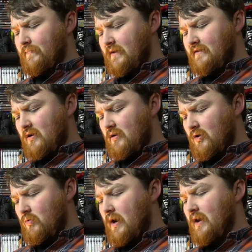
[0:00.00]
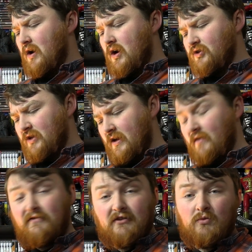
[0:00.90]
These are quite large and they
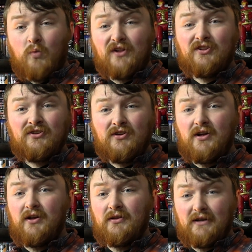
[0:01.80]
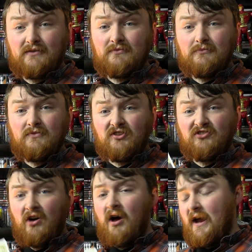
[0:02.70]
are very well
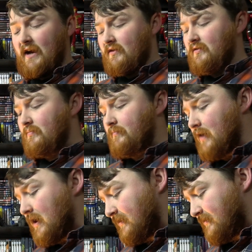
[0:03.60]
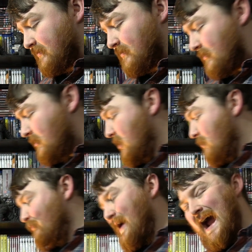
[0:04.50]
designed, but
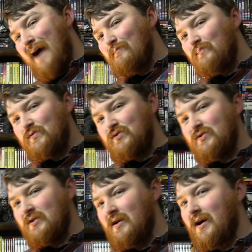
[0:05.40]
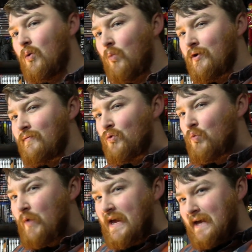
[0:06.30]
perhaps one of the
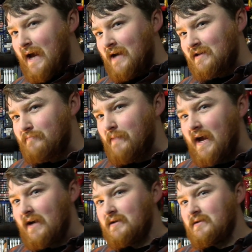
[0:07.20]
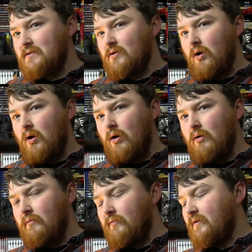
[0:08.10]
weaker aspects
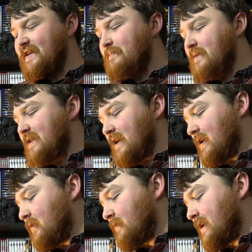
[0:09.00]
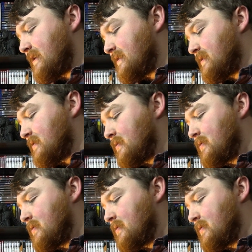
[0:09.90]
of this particular release.